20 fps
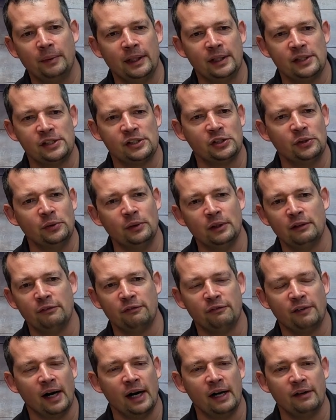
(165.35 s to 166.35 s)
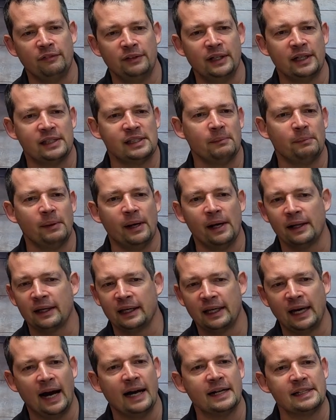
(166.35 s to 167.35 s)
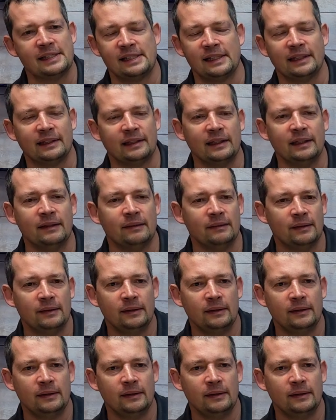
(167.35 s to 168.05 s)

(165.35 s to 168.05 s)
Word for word: it's 35 decibel constantly